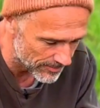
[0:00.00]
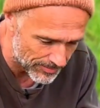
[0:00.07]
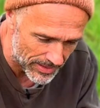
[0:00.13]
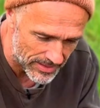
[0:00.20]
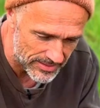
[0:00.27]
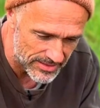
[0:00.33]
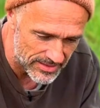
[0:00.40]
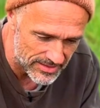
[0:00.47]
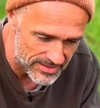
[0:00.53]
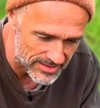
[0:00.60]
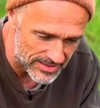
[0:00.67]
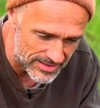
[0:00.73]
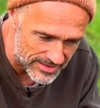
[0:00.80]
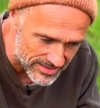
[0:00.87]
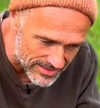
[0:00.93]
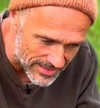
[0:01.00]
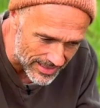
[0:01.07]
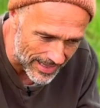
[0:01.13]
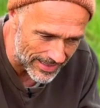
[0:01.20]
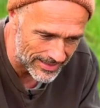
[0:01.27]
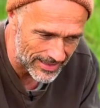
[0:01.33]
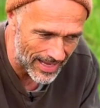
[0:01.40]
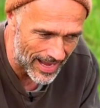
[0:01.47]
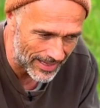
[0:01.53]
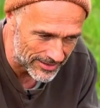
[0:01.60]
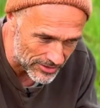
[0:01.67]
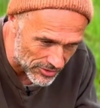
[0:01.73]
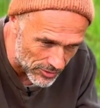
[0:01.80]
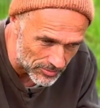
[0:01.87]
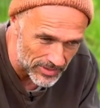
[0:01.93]
abundance, it's
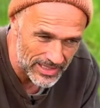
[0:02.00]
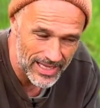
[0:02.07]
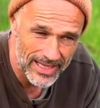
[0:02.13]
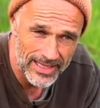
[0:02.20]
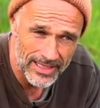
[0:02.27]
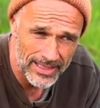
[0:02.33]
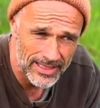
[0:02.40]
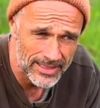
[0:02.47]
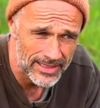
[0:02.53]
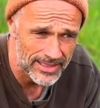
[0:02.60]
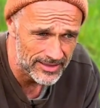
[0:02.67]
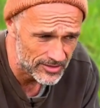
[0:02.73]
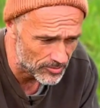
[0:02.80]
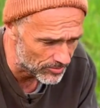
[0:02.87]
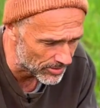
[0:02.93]
accumulating, it's